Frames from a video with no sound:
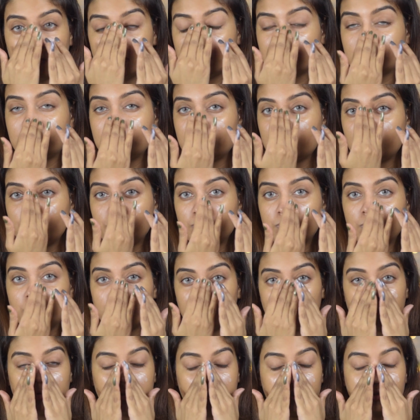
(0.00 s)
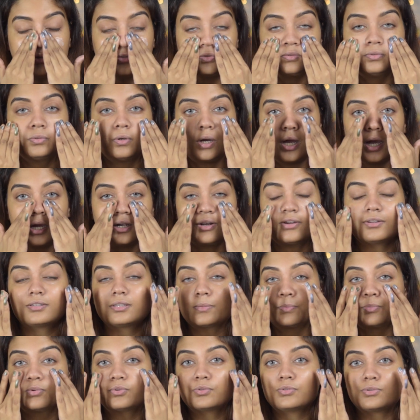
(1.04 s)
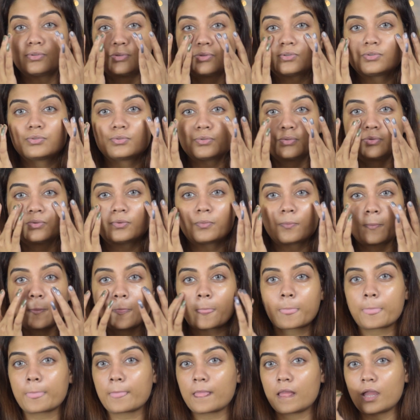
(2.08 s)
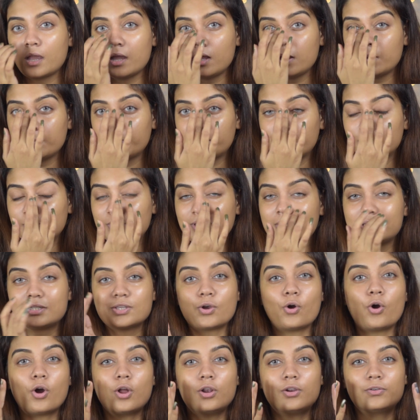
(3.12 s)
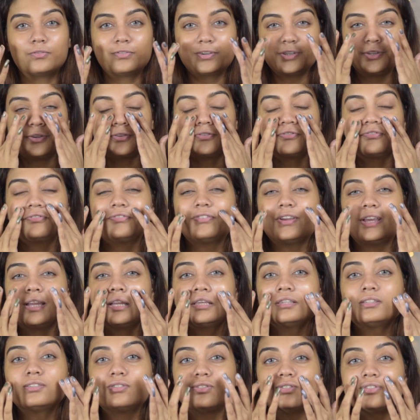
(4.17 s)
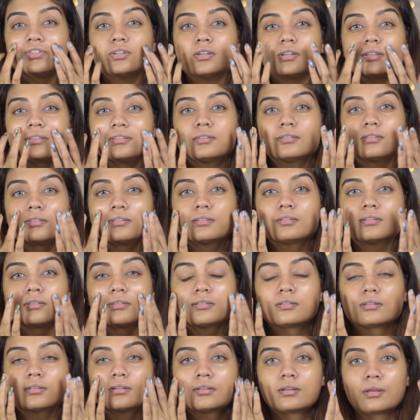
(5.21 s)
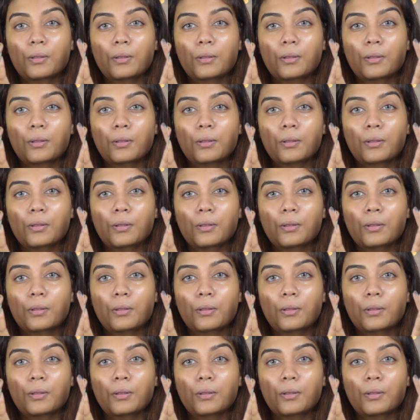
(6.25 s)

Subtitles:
So you are not supposed to put this all over your face, just